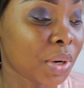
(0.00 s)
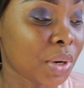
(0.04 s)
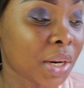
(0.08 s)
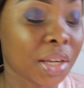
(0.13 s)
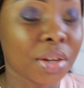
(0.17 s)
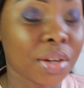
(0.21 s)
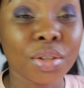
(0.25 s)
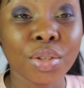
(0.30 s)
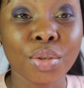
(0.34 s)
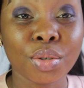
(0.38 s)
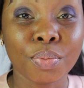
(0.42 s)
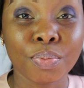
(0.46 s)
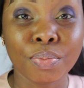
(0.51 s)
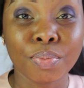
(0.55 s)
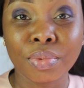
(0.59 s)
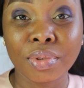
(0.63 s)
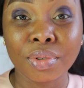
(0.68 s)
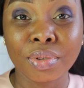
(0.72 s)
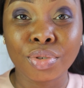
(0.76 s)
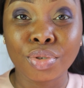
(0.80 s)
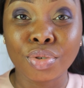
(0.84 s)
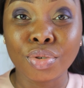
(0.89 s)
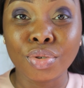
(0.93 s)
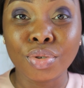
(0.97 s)
When are you going to
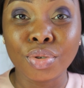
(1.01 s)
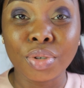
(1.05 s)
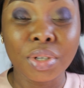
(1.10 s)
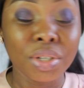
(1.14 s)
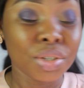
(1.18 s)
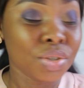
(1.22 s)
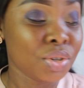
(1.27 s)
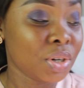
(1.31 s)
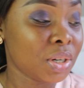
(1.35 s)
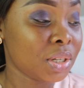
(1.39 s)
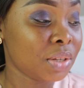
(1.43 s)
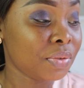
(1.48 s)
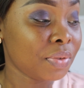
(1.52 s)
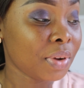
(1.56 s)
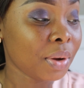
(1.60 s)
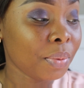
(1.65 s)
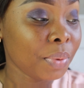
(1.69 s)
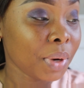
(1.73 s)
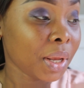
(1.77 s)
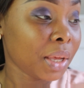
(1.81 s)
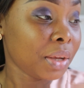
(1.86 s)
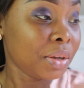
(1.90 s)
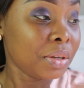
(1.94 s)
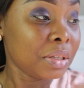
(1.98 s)
do this transfer?
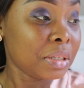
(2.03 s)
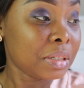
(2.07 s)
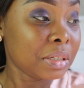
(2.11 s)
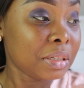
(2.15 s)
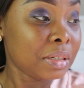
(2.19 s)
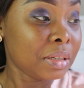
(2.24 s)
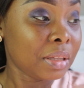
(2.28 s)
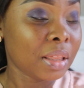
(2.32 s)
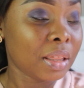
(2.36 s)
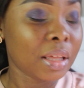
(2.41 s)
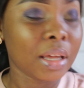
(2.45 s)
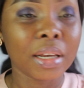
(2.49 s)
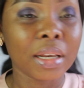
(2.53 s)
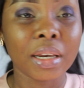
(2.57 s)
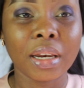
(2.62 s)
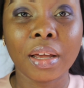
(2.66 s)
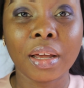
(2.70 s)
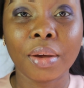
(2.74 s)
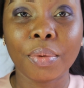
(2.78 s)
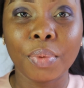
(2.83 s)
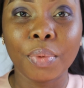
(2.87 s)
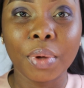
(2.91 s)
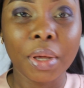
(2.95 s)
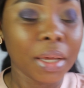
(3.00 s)
When are you going to do that?
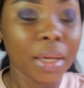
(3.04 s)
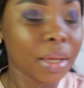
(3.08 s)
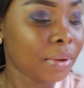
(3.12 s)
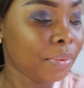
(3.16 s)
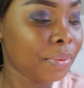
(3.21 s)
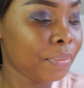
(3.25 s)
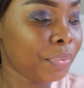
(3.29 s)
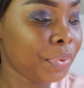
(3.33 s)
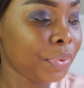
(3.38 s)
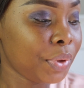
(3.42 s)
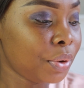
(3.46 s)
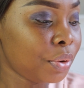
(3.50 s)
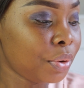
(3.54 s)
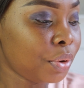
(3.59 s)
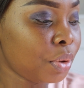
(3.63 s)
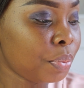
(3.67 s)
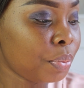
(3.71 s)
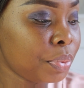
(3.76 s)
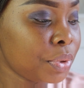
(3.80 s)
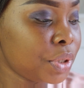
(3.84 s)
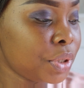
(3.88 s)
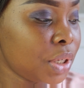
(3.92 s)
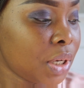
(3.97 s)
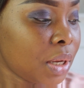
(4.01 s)
That way, you're
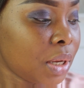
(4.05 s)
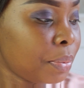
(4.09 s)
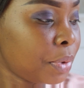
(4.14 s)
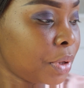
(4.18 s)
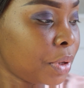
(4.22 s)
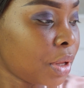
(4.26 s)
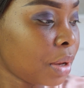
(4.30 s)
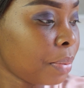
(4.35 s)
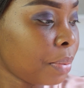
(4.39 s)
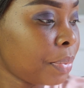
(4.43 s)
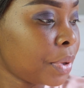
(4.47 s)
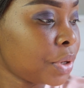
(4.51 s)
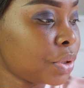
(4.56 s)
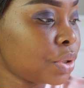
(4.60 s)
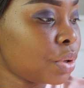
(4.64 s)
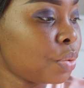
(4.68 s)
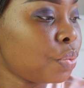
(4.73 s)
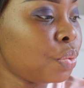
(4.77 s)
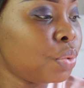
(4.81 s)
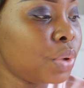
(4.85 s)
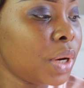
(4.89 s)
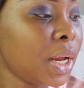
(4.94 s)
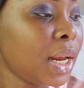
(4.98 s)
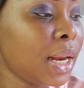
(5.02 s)
putting them under pressure.
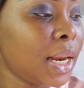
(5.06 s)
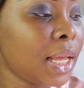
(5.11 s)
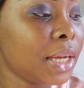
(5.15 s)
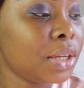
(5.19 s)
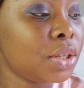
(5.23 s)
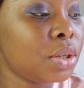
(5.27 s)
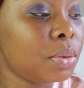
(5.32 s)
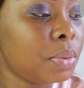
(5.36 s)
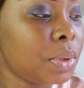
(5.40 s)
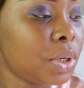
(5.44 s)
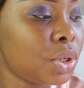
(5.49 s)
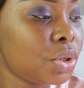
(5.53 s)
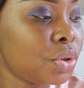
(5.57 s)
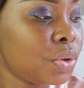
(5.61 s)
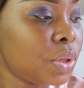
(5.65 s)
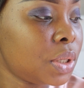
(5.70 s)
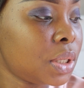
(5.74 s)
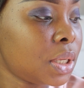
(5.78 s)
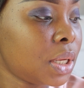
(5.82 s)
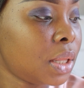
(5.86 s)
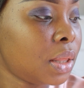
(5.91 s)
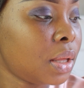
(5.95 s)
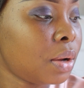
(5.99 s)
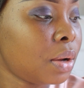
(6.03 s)
Would I like to be
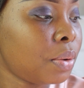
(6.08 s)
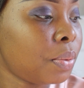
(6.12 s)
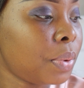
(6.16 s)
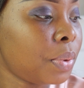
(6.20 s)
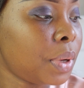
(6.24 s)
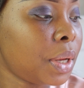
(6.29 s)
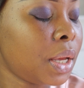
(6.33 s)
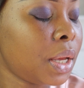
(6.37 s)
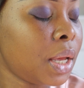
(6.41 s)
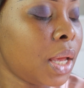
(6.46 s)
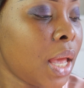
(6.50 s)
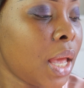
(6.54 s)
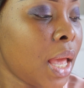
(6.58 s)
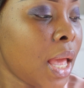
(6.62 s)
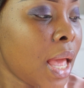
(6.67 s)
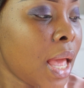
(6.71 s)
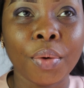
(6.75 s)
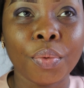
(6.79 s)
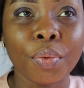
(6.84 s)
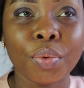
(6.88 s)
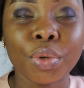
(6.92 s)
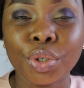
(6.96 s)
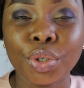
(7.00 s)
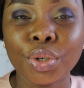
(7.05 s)
treated that way?
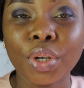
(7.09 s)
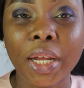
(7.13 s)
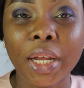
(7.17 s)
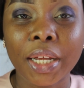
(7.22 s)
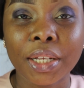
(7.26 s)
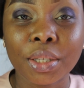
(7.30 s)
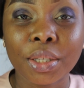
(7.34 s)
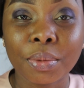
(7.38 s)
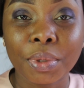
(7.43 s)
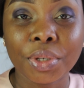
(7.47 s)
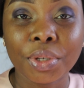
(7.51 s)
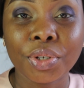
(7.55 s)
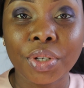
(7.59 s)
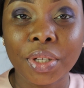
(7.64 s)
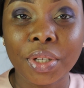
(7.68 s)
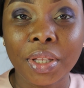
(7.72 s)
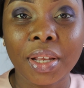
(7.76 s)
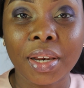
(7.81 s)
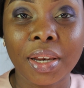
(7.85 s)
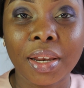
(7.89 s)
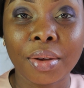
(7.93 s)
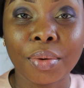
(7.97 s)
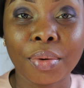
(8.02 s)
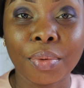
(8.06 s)
Would you like to be
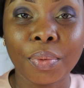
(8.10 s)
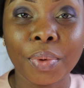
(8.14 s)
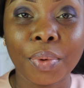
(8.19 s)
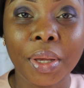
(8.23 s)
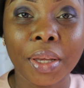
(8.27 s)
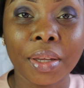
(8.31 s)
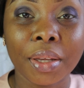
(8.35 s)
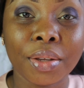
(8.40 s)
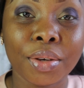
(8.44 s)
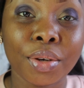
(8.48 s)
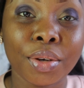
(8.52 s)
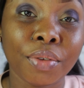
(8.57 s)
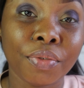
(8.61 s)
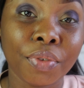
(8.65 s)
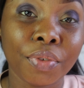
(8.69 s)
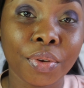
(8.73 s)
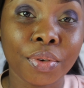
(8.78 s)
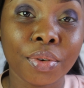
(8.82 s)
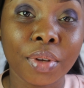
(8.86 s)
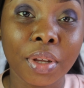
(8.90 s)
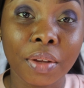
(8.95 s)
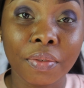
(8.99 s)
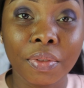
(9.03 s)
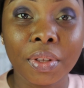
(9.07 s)
treated that way,
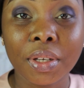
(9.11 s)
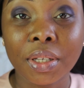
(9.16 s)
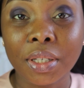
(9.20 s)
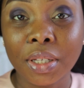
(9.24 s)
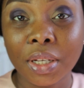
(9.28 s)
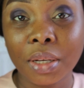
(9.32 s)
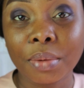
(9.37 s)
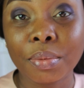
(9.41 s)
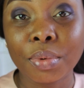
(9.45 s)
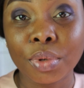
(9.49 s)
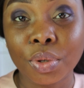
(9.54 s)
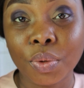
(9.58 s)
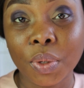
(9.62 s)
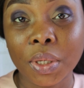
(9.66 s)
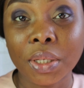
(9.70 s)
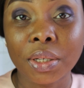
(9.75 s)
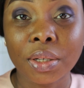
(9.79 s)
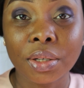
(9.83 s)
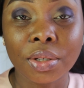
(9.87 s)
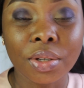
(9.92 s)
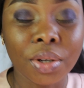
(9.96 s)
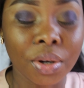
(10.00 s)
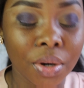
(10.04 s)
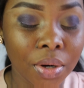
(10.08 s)
if the tables were
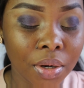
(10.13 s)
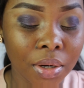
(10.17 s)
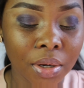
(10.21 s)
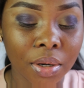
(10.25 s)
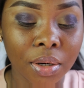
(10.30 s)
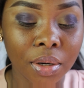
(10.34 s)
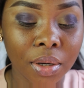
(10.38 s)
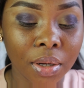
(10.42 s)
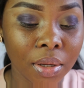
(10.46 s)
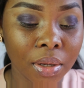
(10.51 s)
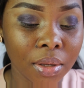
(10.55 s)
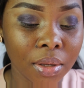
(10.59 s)
to turn?